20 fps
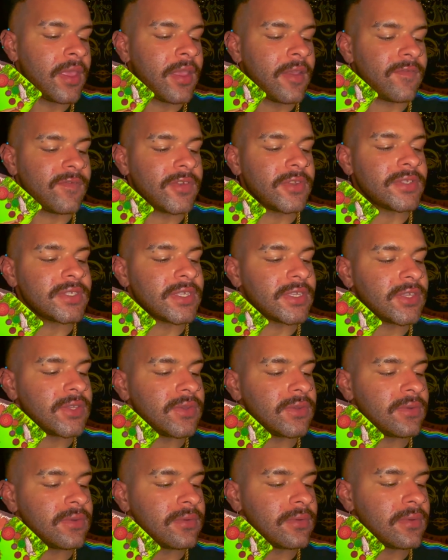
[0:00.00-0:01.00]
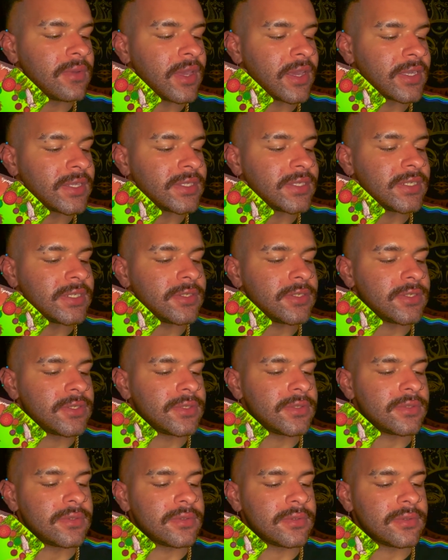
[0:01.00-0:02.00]
It feels like you guys need
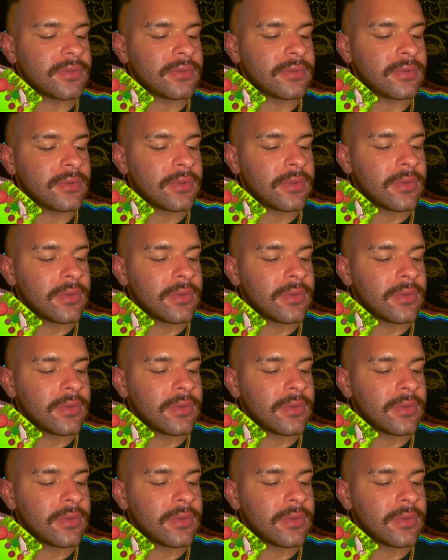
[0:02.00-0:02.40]
to...